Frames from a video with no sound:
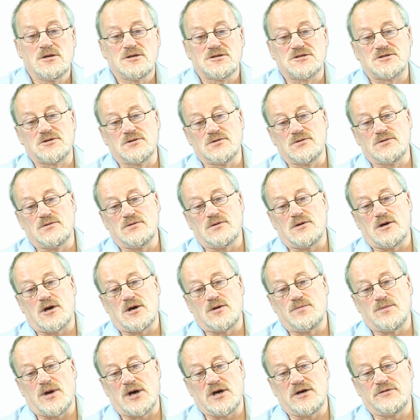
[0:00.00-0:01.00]
So
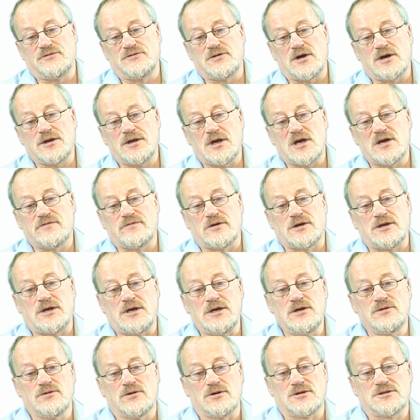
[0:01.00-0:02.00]
um, after I gave a
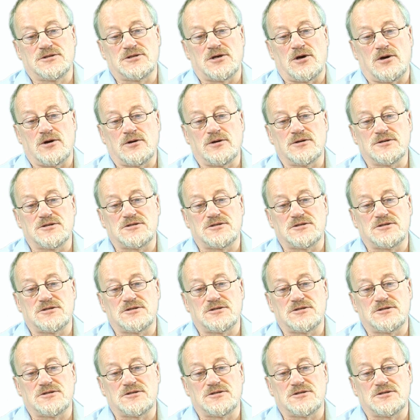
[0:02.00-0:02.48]
keynote talk